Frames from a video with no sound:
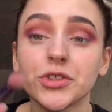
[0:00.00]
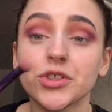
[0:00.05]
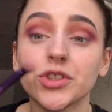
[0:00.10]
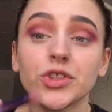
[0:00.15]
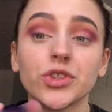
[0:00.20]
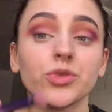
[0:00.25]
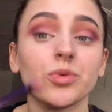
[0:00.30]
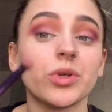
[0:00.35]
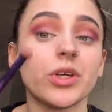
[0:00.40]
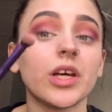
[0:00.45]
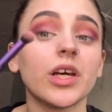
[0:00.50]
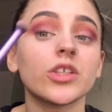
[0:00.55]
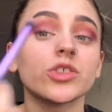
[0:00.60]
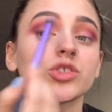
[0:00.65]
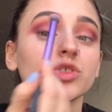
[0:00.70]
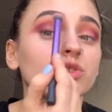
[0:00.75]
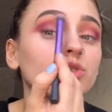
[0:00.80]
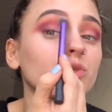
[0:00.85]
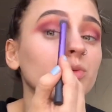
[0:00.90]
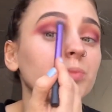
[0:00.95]
you're doing it
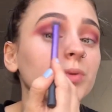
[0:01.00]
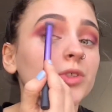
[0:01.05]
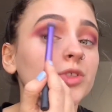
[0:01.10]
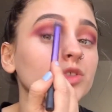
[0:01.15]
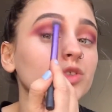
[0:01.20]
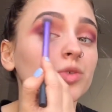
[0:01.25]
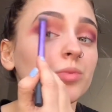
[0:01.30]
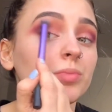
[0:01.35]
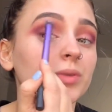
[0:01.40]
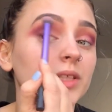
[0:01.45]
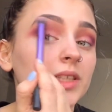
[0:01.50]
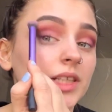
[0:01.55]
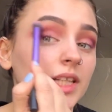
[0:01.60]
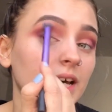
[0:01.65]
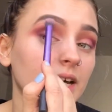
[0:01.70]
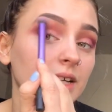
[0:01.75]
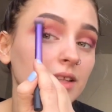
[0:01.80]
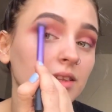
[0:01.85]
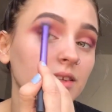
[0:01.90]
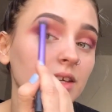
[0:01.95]
super
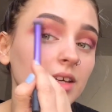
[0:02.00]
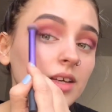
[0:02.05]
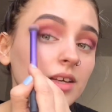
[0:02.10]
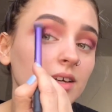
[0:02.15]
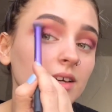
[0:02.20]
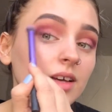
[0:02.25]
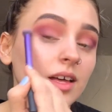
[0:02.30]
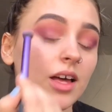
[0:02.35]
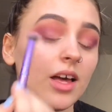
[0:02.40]
lightly,